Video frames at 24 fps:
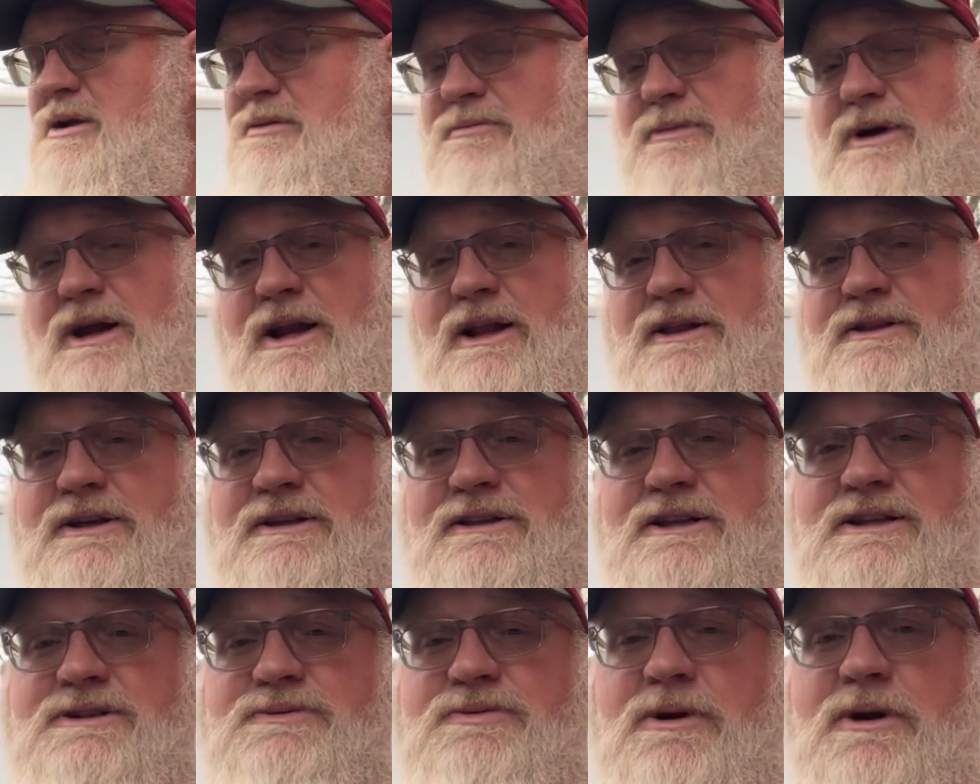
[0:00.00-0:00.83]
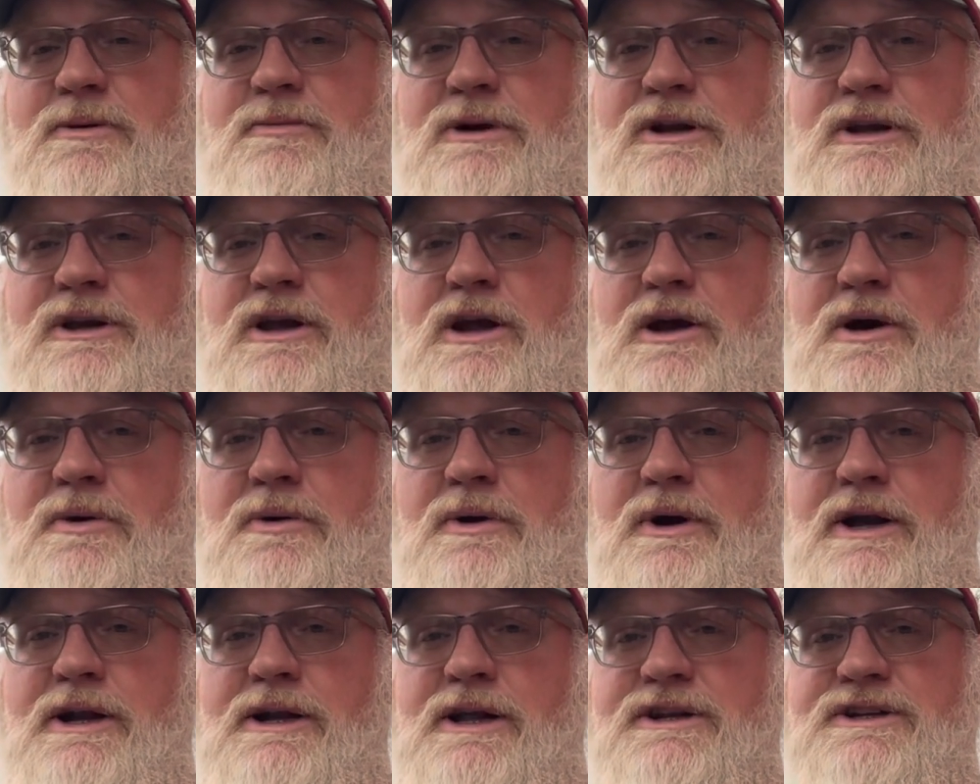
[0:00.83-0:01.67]
man, I think that's where I'm going to
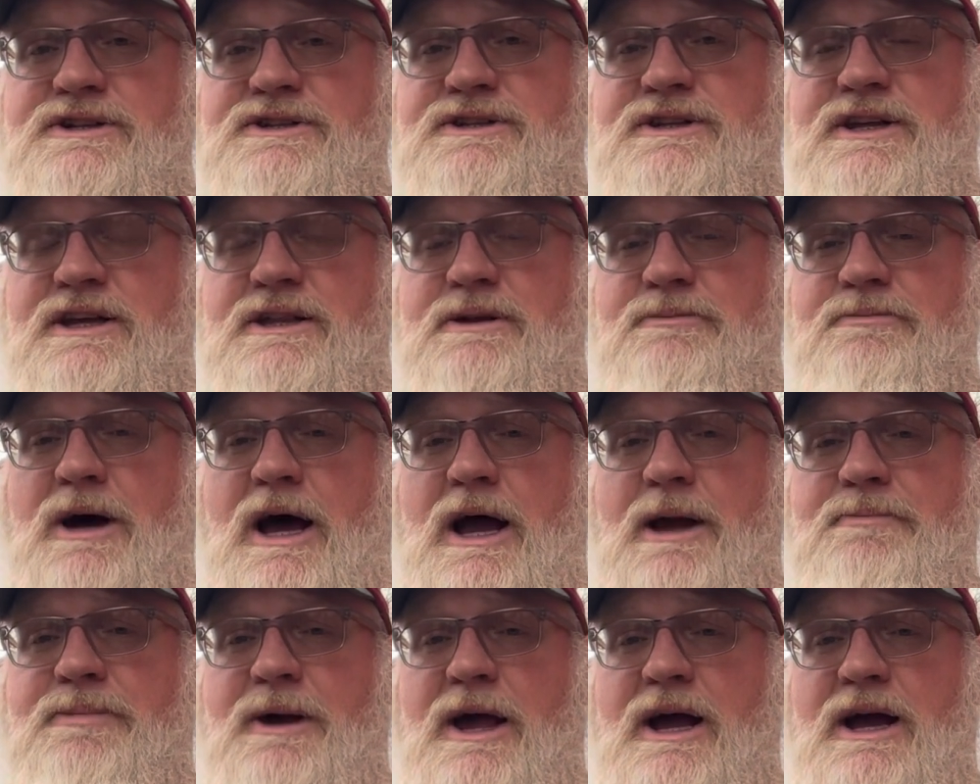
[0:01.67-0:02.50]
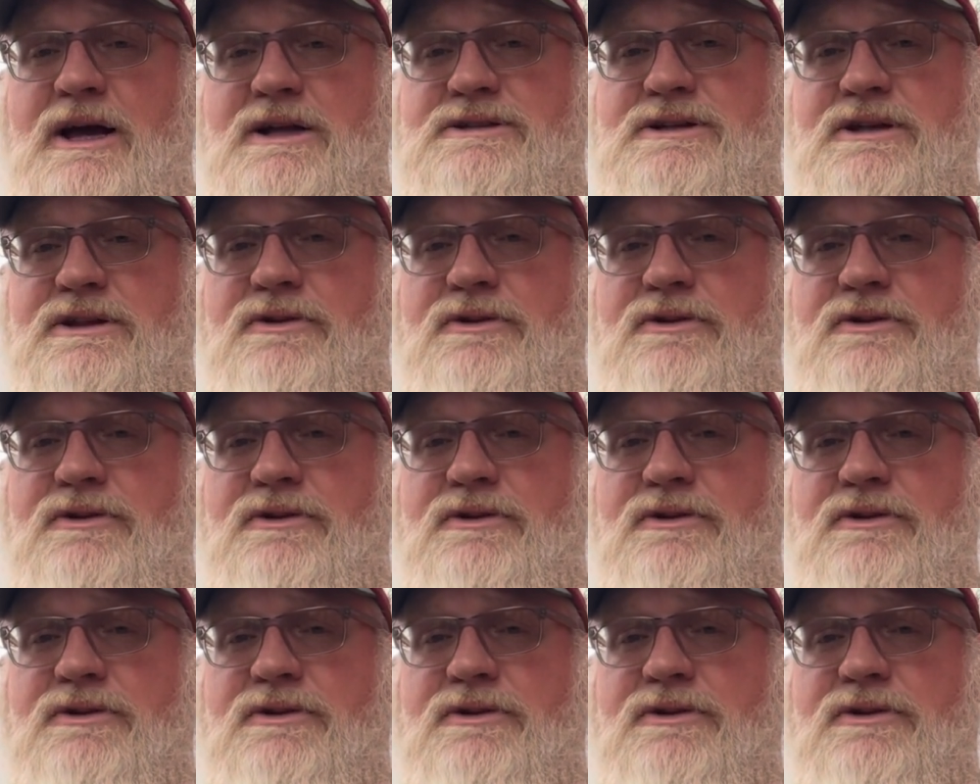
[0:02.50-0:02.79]
go. And I'll just tee the bypass